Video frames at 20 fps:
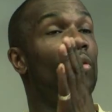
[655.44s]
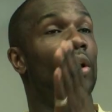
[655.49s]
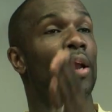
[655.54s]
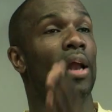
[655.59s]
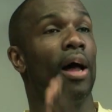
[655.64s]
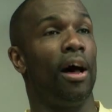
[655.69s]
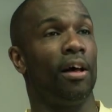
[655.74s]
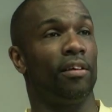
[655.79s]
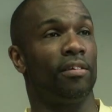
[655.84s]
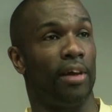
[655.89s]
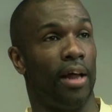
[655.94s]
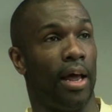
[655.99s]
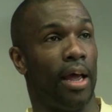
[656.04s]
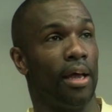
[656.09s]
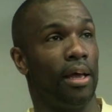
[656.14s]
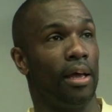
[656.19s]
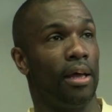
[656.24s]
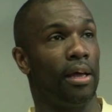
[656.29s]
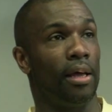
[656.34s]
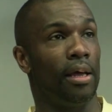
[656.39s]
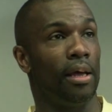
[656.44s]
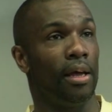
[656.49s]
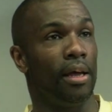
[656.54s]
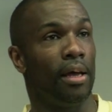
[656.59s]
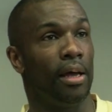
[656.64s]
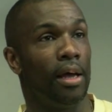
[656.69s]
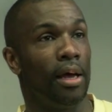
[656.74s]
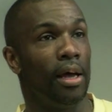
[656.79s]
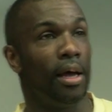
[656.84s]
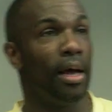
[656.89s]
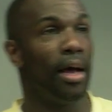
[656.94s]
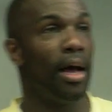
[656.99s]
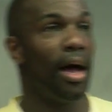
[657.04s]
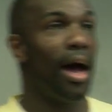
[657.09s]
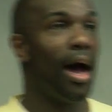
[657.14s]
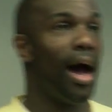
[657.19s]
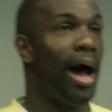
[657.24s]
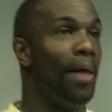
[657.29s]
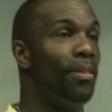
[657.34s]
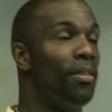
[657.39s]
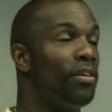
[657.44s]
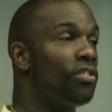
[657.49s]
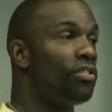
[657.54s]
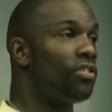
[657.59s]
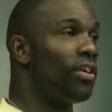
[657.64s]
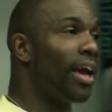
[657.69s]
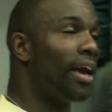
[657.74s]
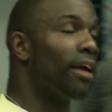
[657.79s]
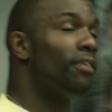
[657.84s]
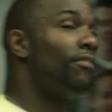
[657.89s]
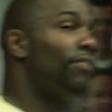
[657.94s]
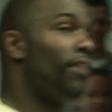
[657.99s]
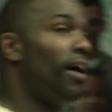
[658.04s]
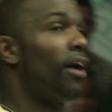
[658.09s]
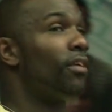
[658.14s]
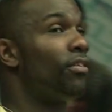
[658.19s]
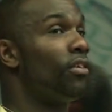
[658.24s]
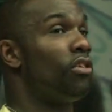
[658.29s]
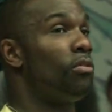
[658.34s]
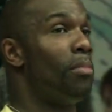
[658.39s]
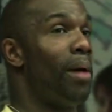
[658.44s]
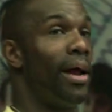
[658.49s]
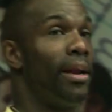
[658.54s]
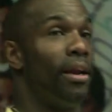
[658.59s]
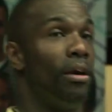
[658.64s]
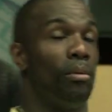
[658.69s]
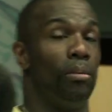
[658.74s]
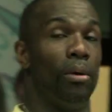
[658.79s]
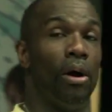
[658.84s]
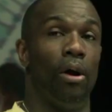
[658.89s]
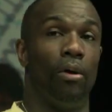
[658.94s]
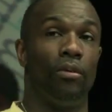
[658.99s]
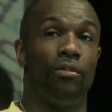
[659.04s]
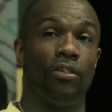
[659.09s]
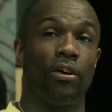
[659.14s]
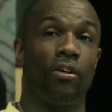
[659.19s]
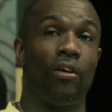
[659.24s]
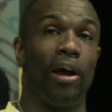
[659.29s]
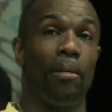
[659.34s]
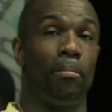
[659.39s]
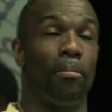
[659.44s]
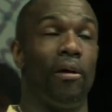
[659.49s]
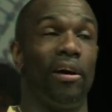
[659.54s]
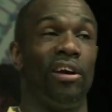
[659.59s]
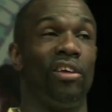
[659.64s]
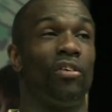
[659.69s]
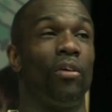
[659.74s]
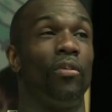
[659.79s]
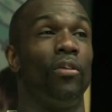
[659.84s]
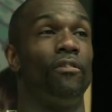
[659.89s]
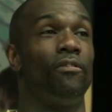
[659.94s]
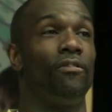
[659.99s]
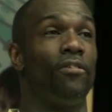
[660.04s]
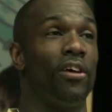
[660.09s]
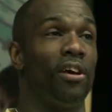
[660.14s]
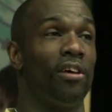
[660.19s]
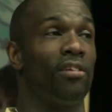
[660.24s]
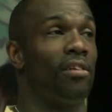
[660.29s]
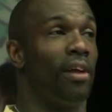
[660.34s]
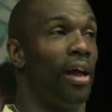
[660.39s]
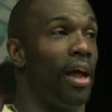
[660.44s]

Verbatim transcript: the last leg, and the second fastest man in the world for Great Britain is on the first